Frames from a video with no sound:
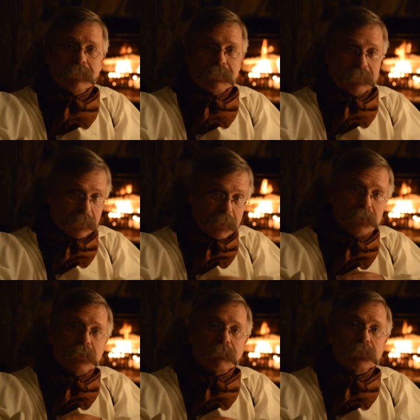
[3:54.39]
Then
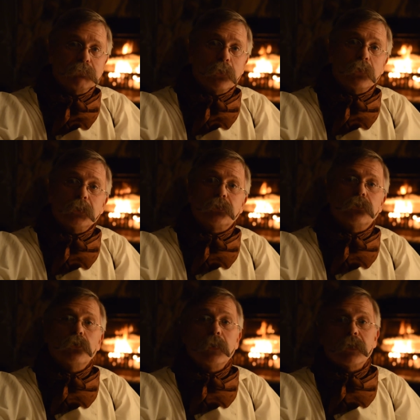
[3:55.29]
each of us boys
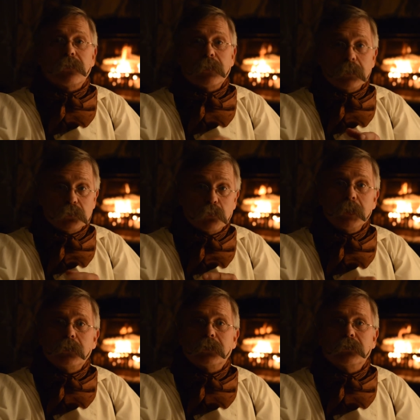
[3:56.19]
threw in things
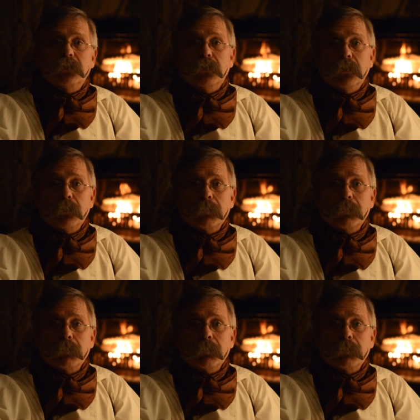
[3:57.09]
we could do.